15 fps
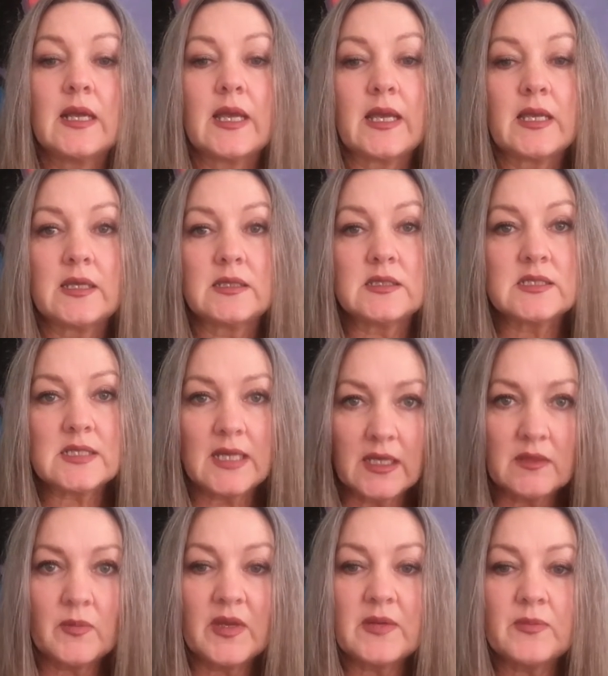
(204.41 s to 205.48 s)
and
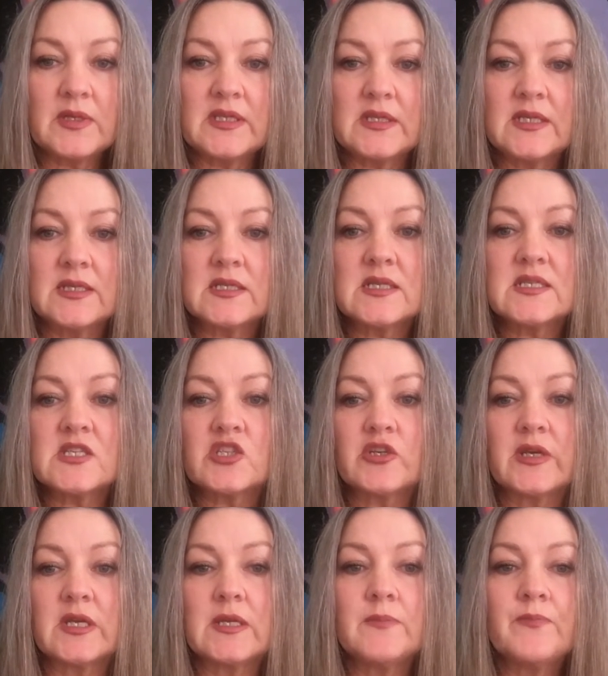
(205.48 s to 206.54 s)
other people in the
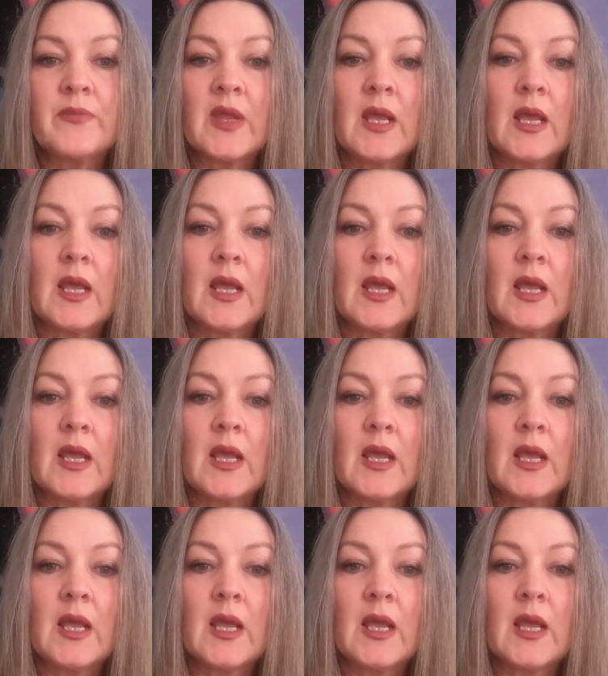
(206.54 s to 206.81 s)
industry.